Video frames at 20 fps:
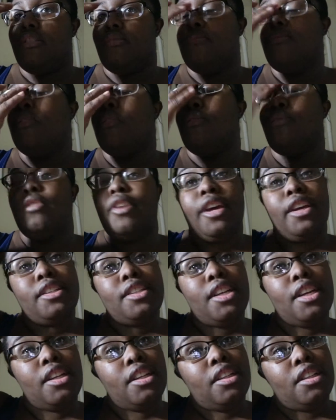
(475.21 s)
Well,
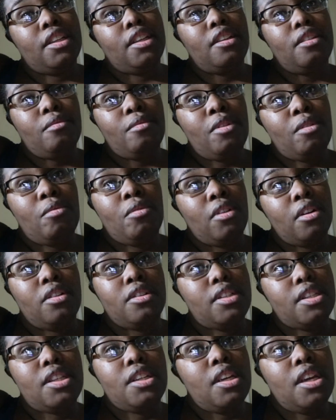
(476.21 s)
technically, we
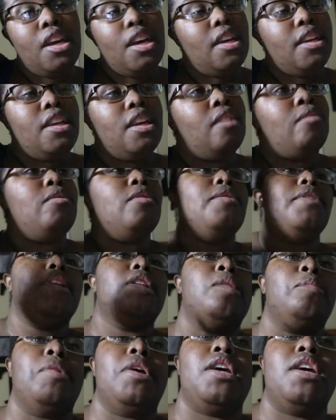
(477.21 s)
weren't. Yeah, we were
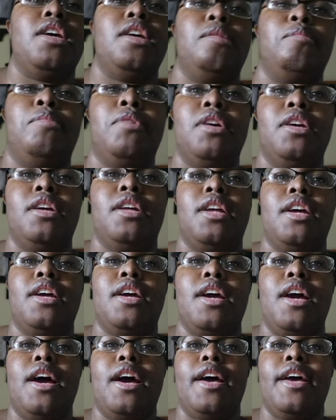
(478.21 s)
in the bed, but
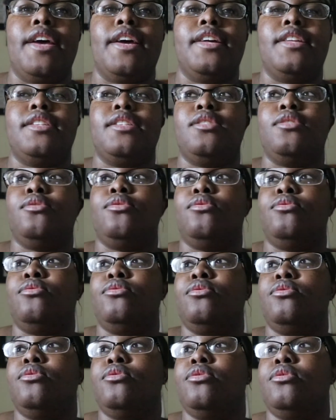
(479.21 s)
I had to...